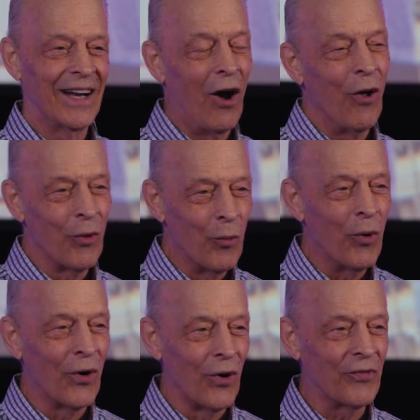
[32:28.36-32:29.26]
and all the
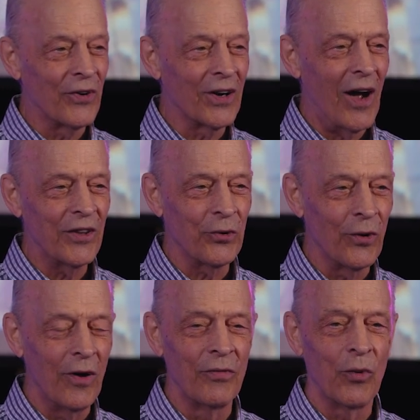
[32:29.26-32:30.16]
world. For God so
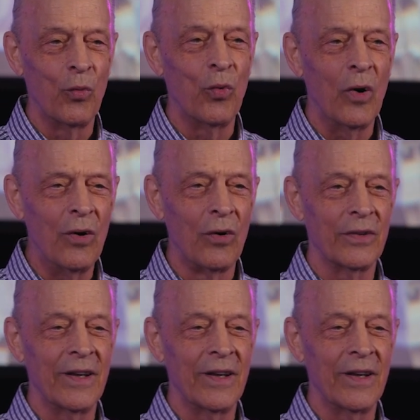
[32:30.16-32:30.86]
loved the world